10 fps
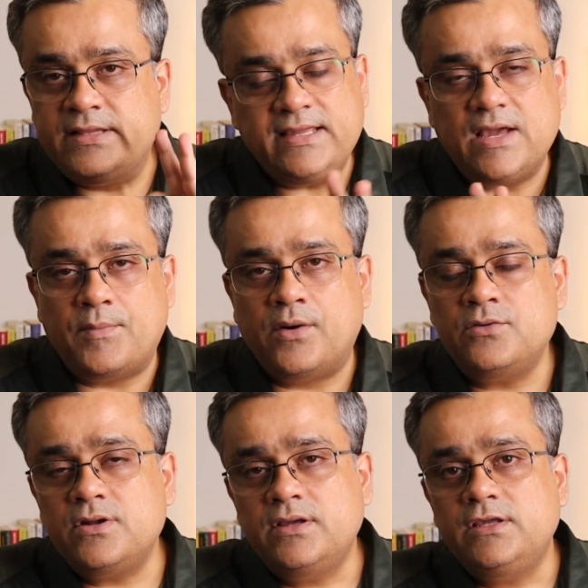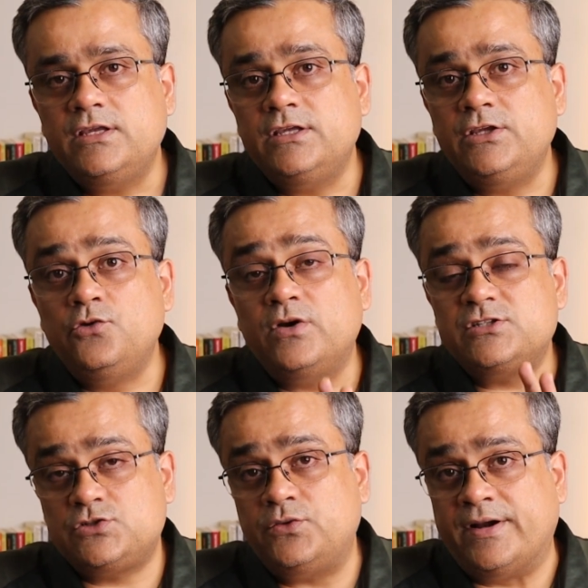Think about you are a
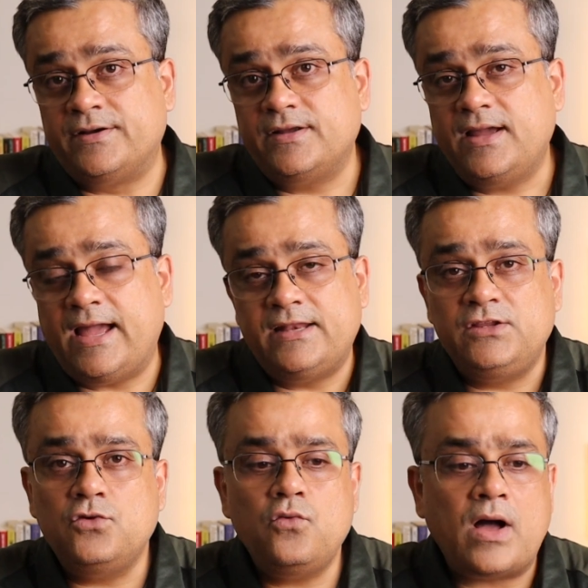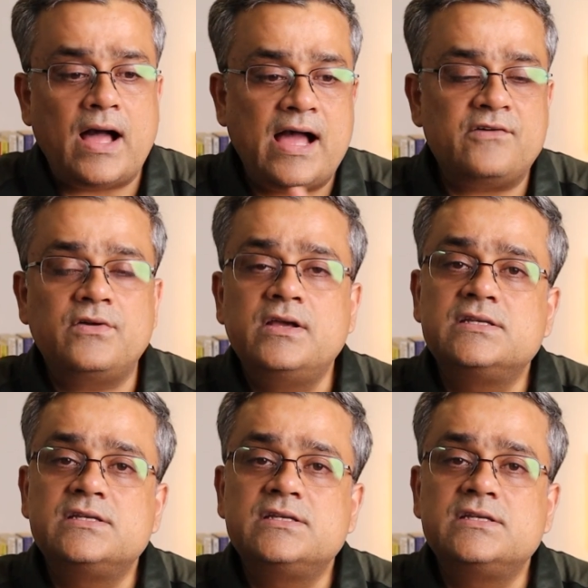student and you have